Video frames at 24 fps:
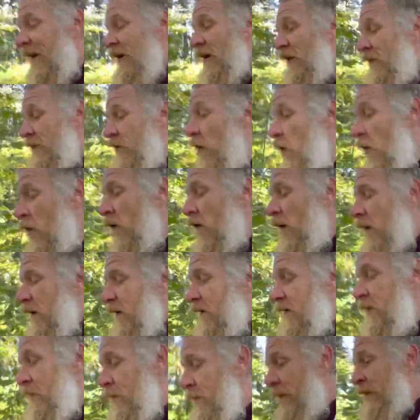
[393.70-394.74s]
So
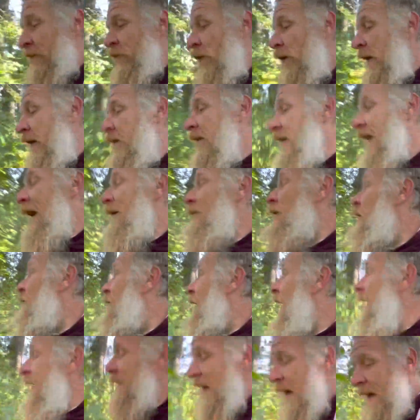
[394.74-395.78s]
before I climbed up
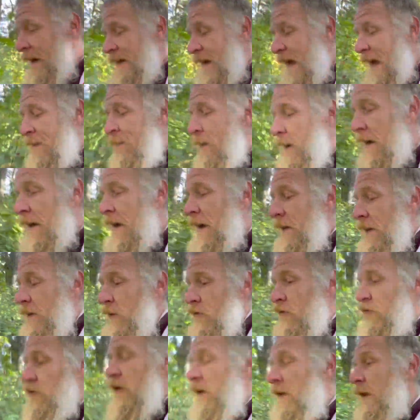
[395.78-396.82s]
High Cock Knob, I got a little
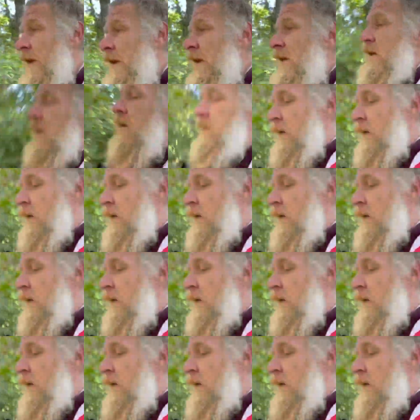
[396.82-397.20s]
chilly.